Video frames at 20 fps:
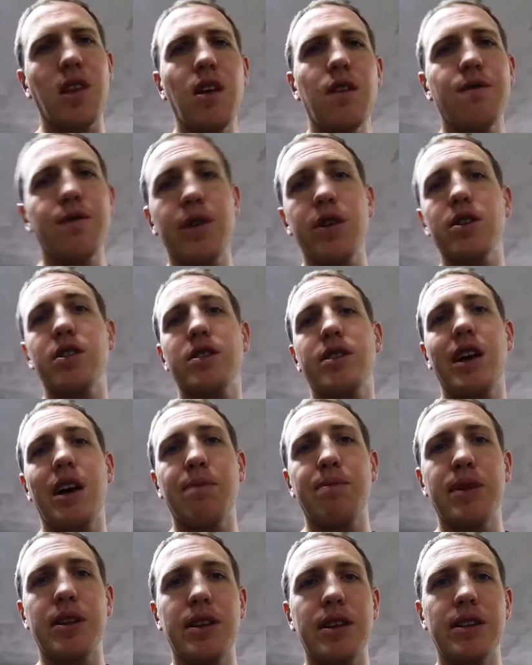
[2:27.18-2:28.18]
First
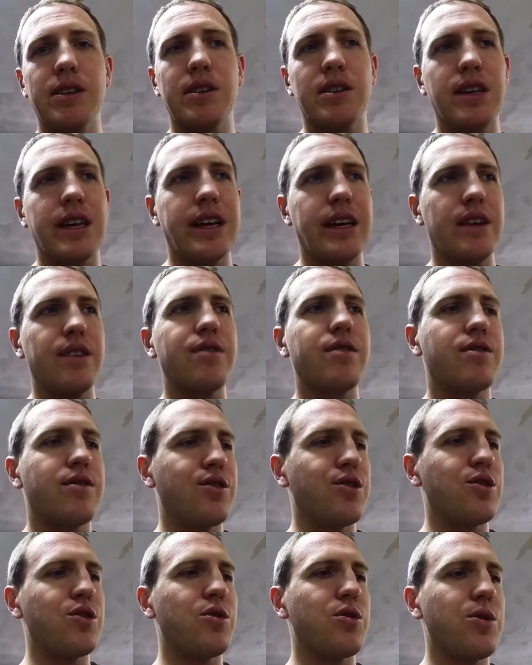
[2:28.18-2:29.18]
step in this is
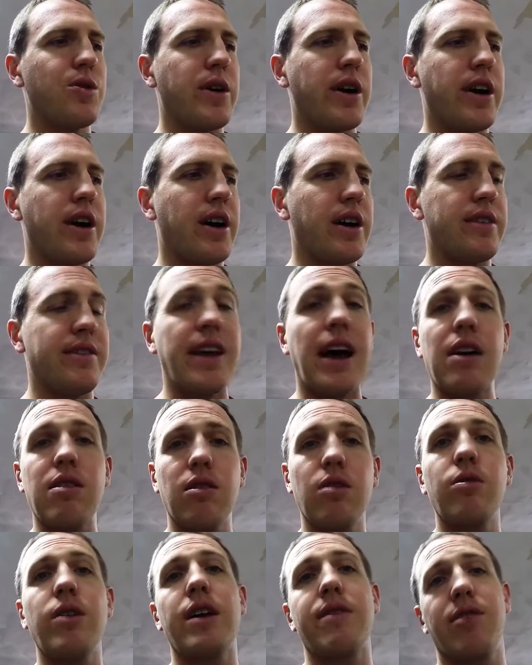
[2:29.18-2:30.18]
to
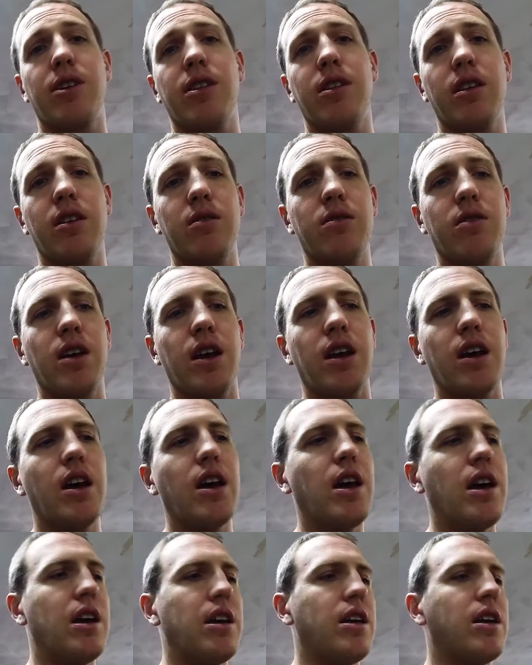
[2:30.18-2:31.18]
download everything you need.
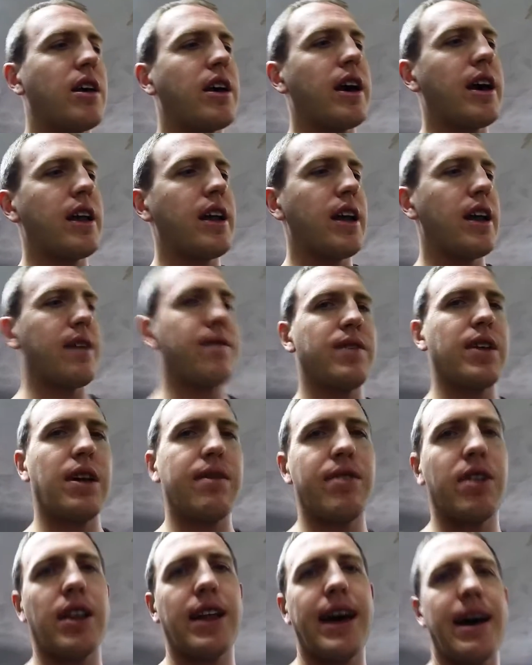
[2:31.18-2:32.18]
You kind of have to
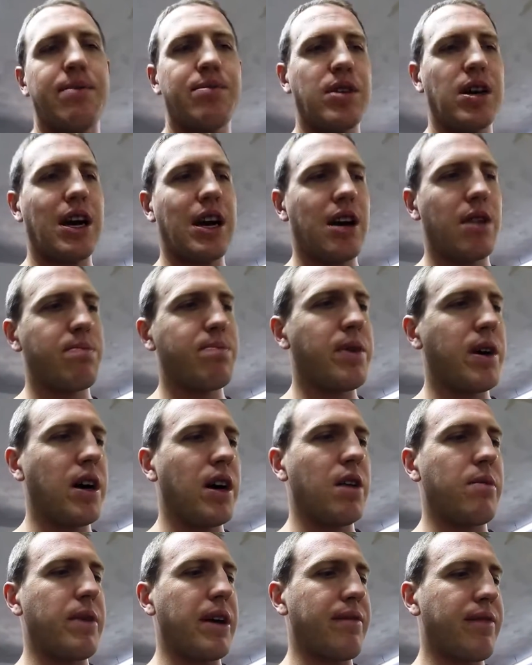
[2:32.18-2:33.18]
have a laptop.
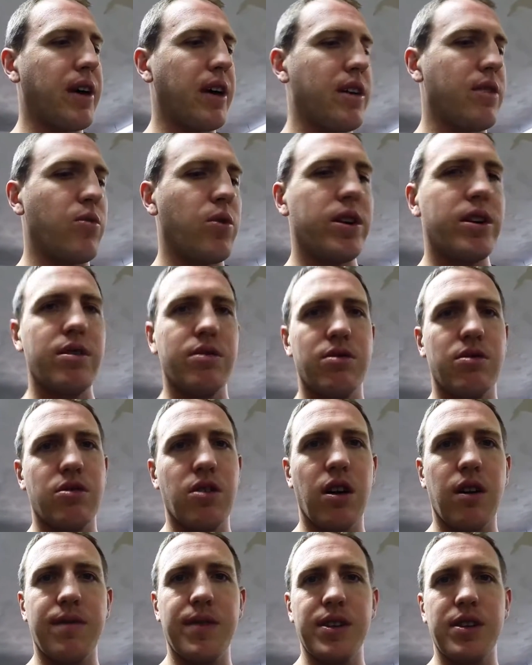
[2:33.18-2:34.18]
I've got a Windows
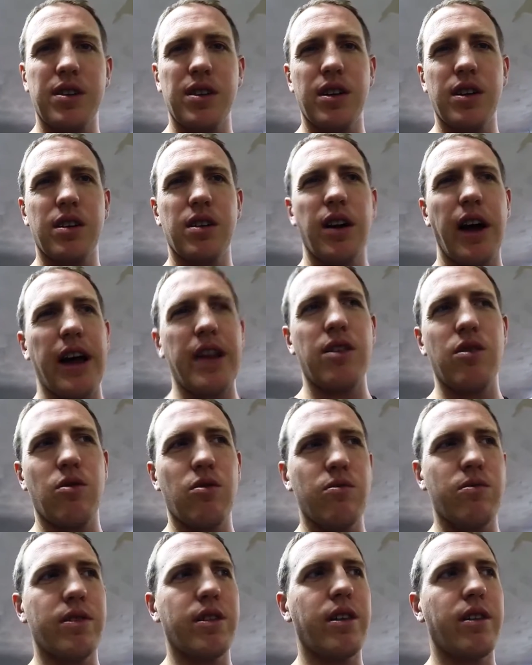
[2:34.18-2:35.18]
Surface here. I
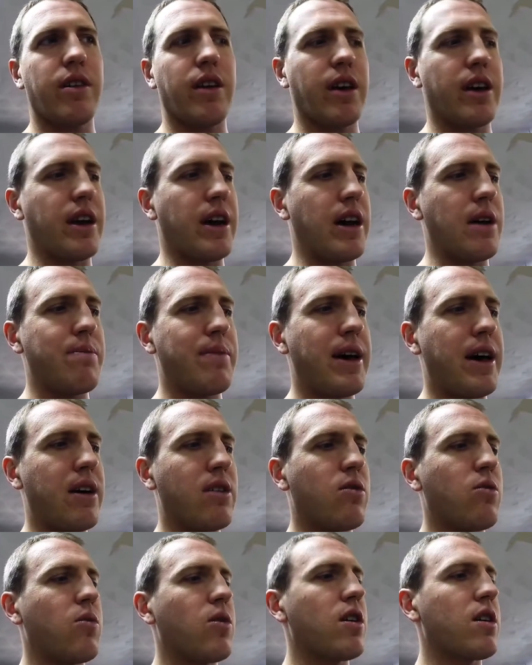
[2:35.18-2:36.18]
don't really think an iPad
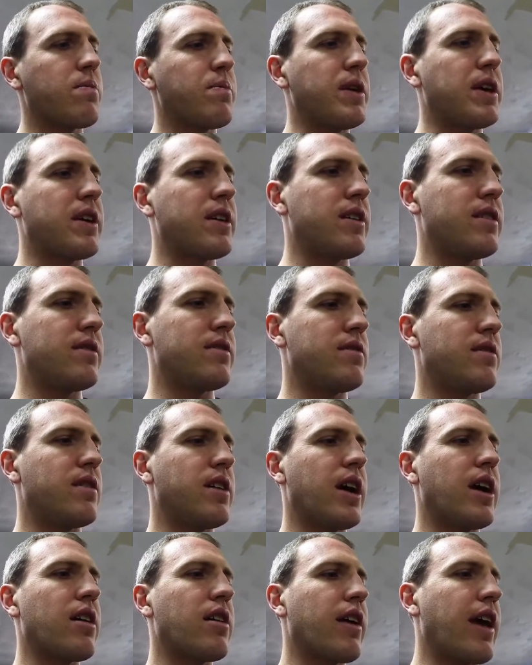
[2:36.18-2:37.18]
will work because
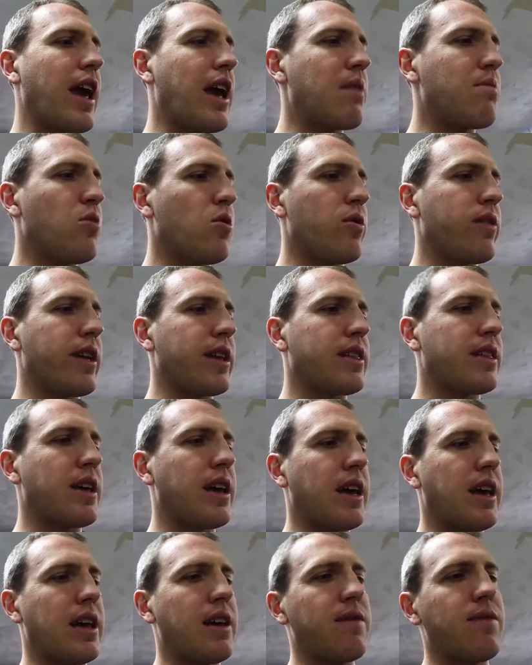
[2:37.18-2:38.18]
their cable that
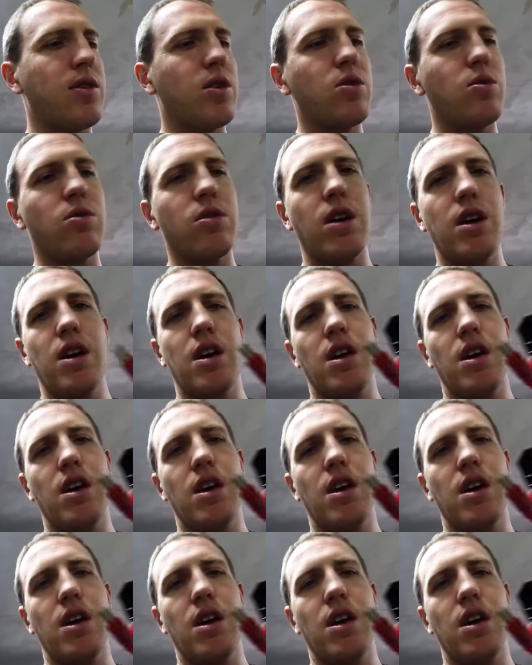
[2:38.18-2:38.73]
they give you